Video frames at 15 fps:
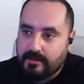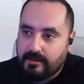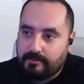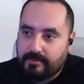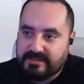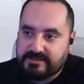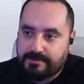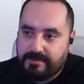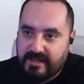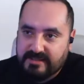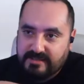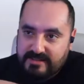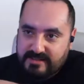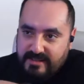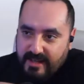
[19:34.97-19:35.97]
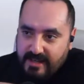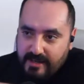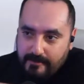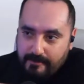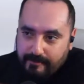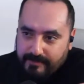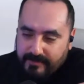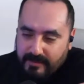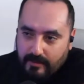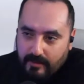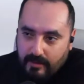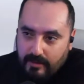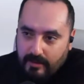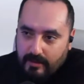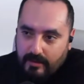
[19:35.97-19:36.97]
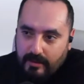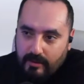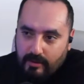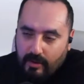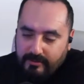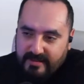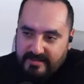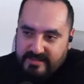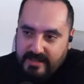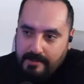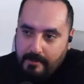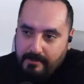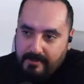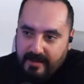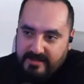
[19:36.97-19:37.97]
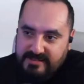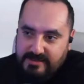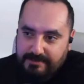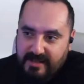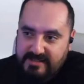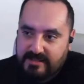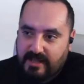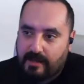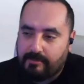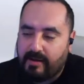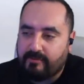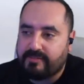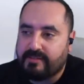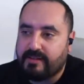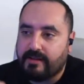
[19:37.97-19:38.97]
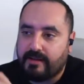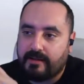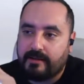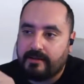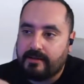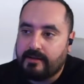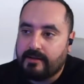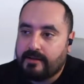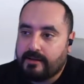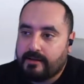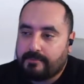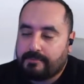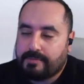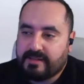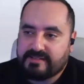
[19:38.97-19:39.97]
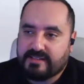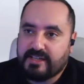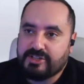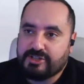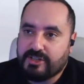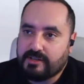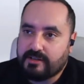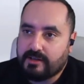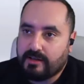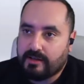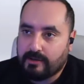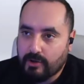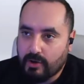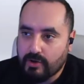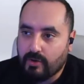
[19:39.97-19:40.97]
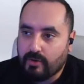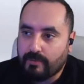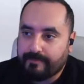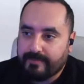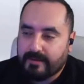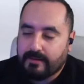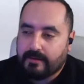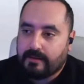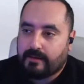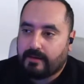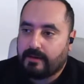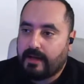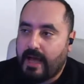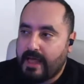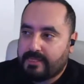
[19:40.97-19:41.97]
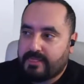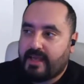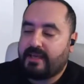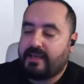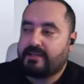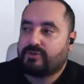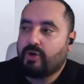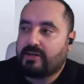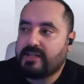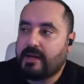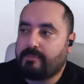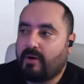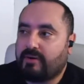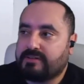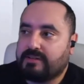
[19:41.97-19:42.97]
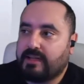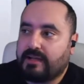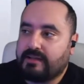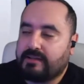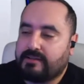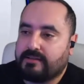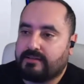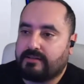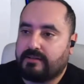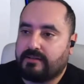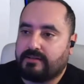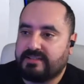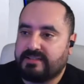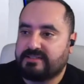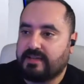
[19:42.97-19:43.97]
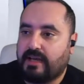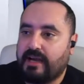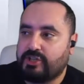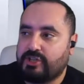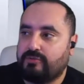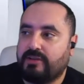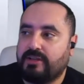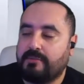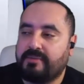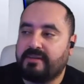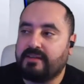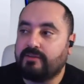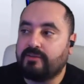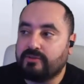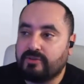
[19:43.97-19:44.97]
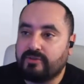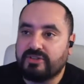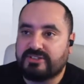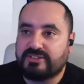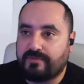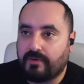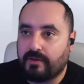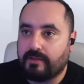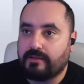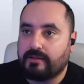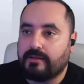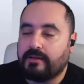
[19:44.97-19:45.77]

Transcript: but it's placed the same on the same place, placed above the PlayStation logo. And they talked about like this actually being useful